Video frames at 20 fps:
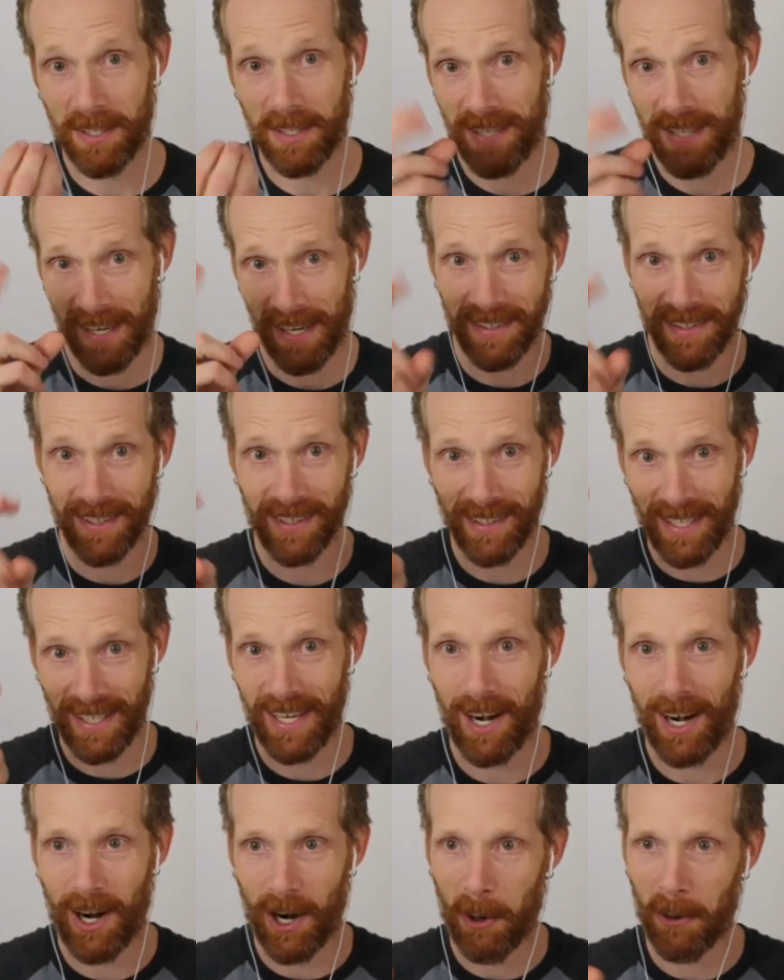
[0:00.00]
technically
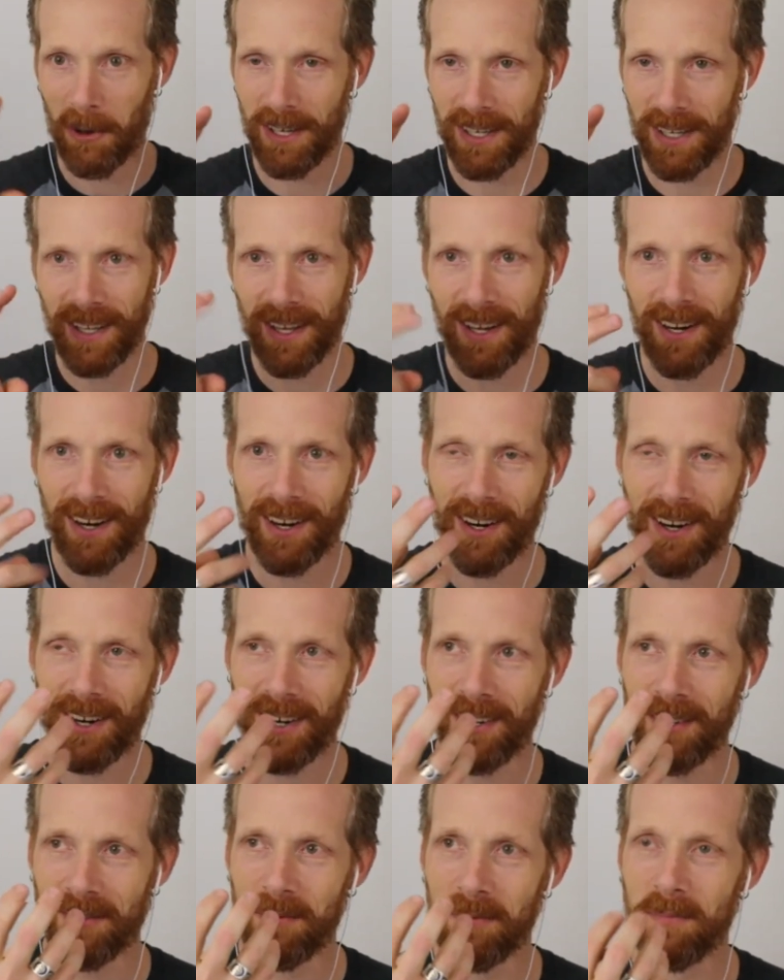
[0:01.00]
our
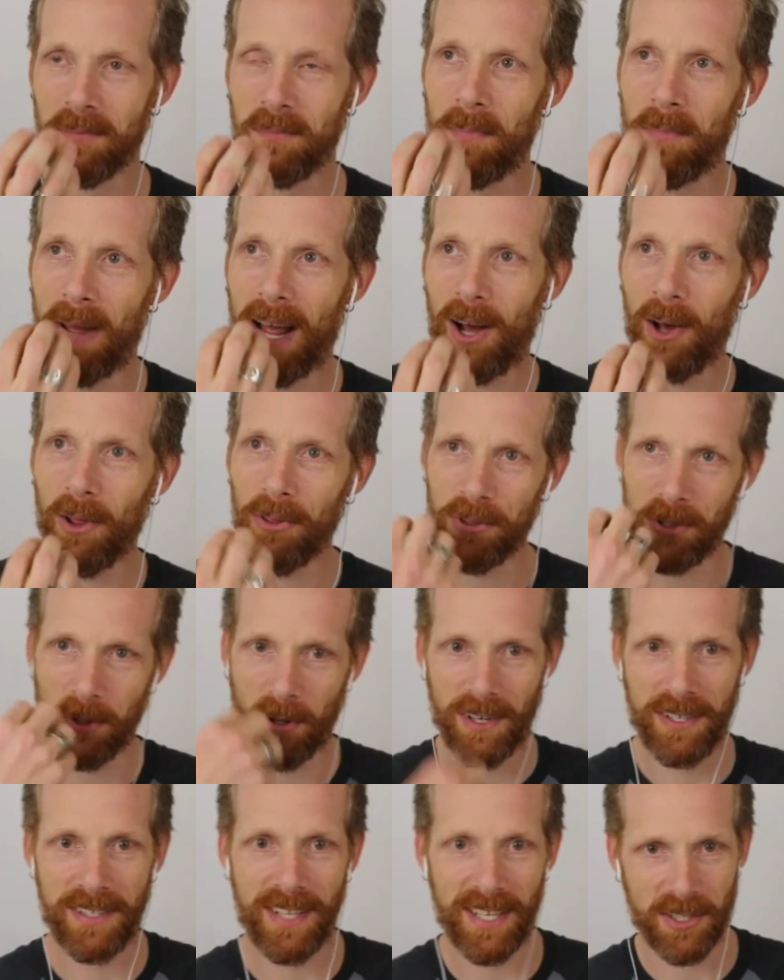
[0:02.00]
our mouth to our
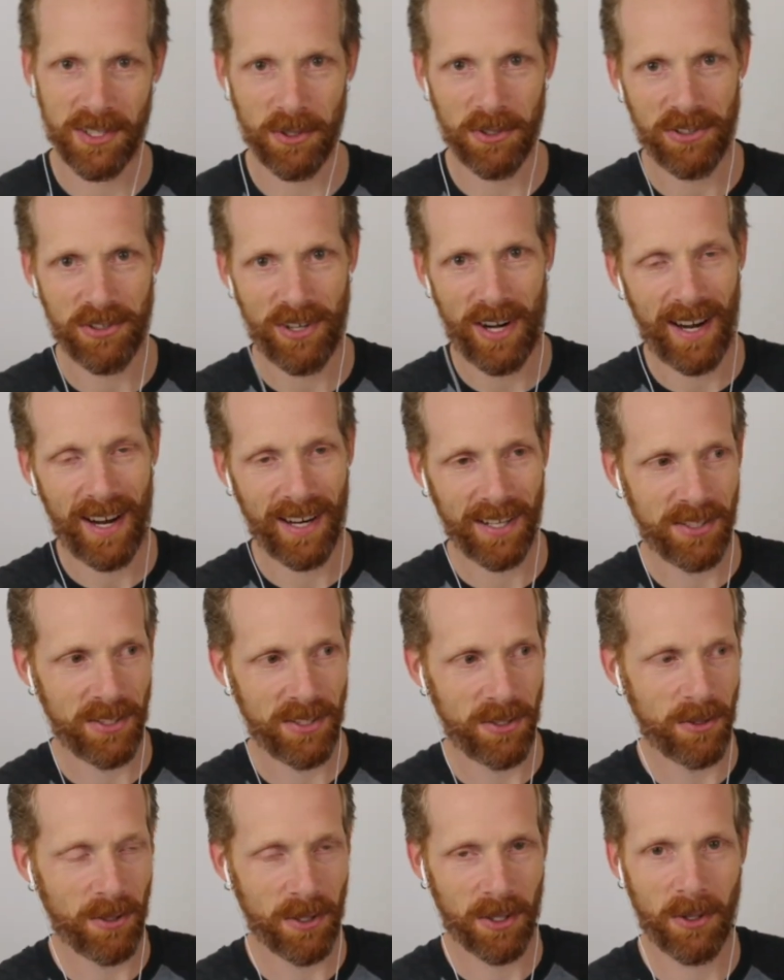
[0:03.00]
intestinal tract
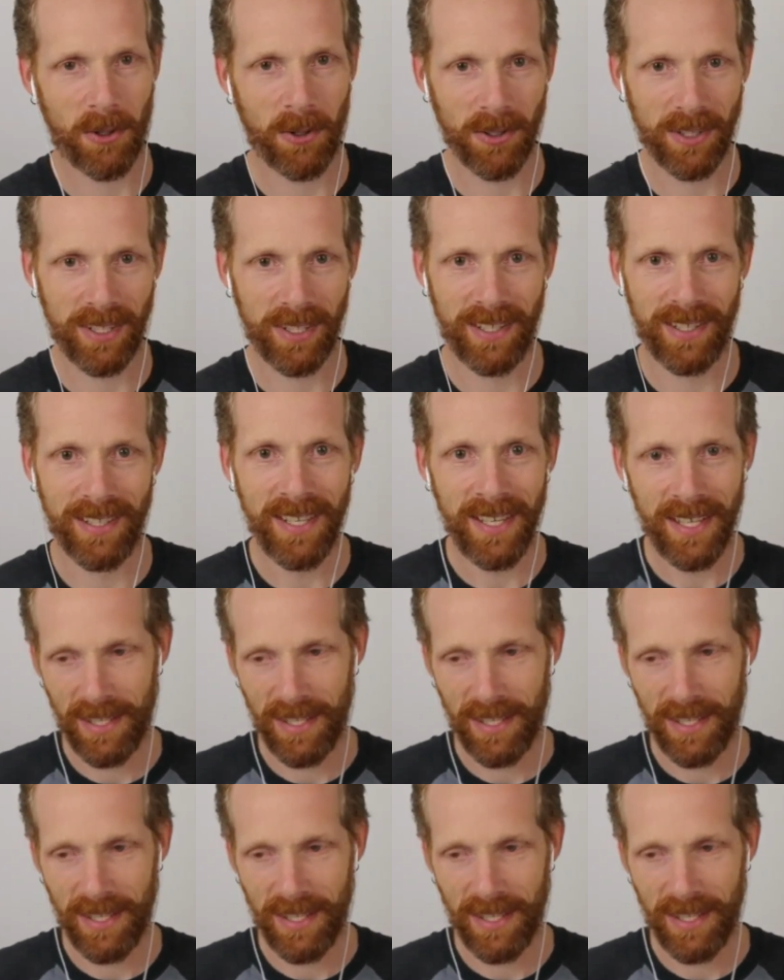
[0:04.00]
to our colon